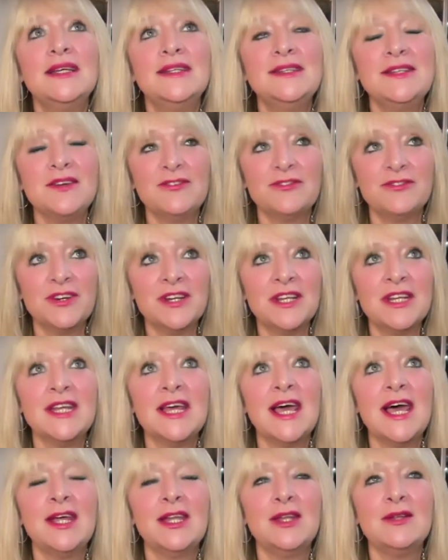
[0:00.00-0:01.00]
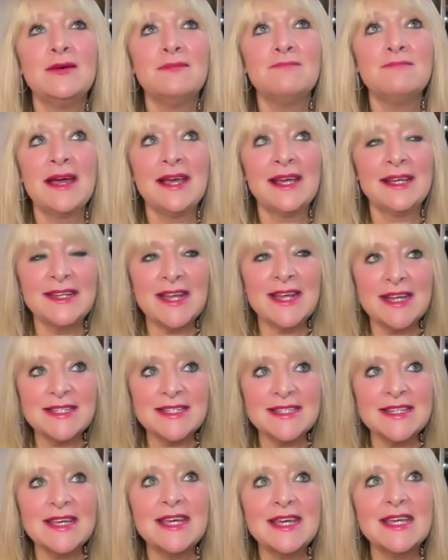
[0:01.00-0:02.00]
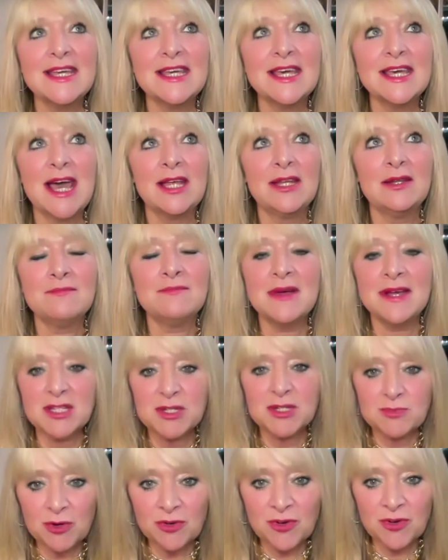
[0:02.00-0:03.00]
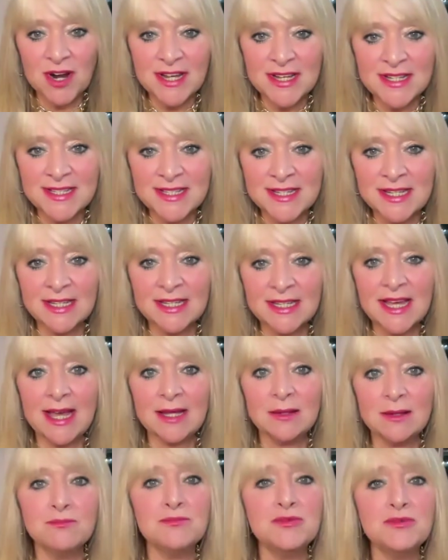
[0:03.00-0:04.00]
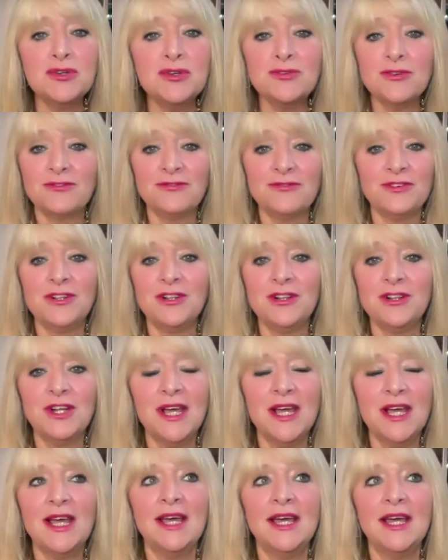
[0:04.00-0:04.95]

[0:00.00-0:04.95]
different and magnetic and mesmerizing and beautiful